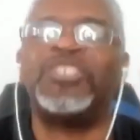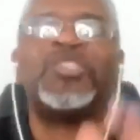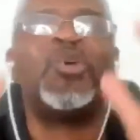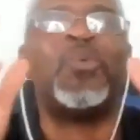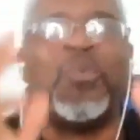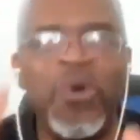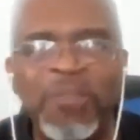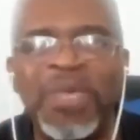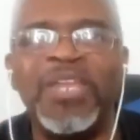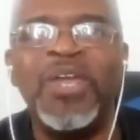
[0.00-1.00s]
It's the
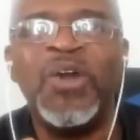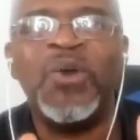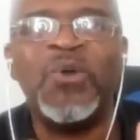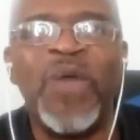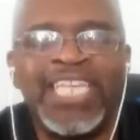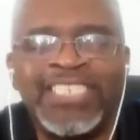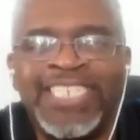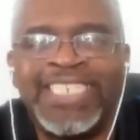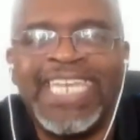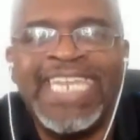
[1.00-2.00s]
woman who has
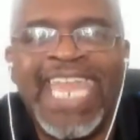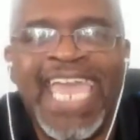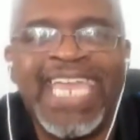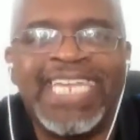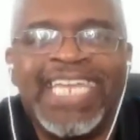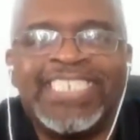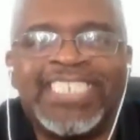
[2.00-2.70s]
this innate,